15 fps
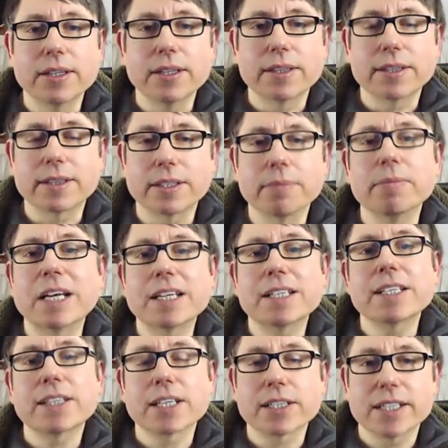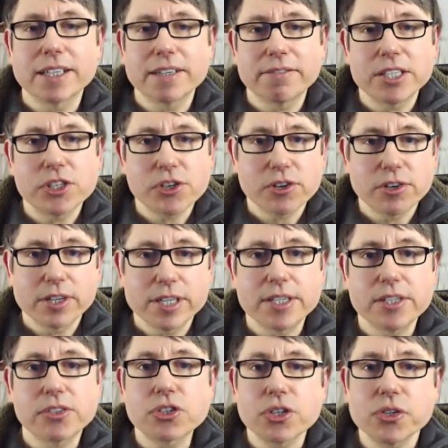the melody that I eventually
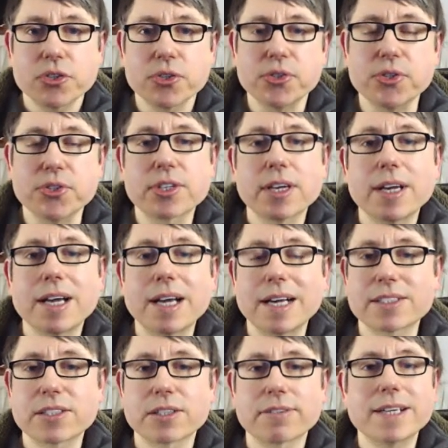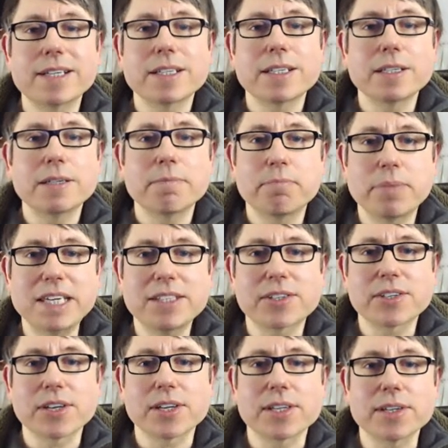choose has already
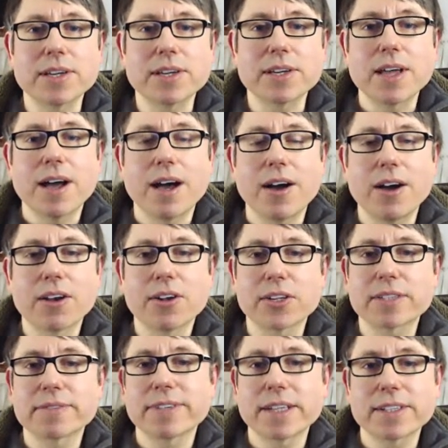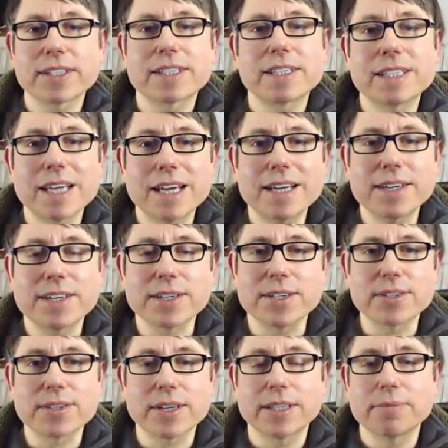beaten a lot of other
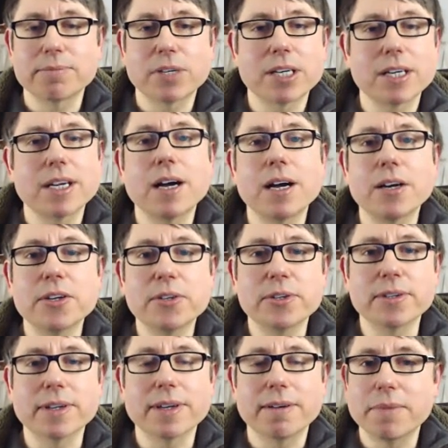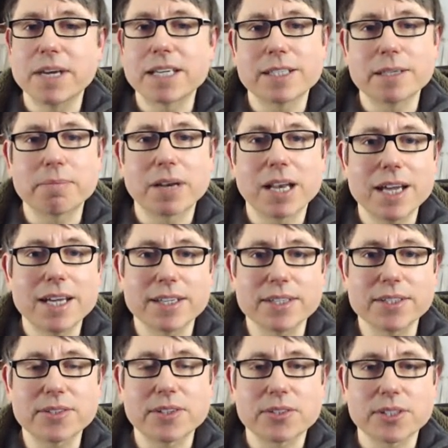contenders in my own melody
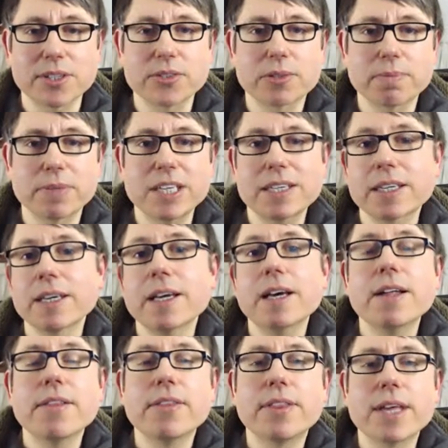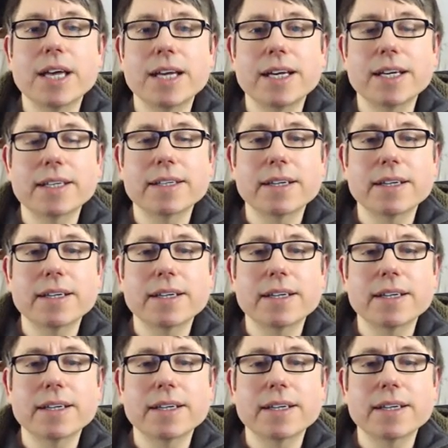playlist, so to speak, then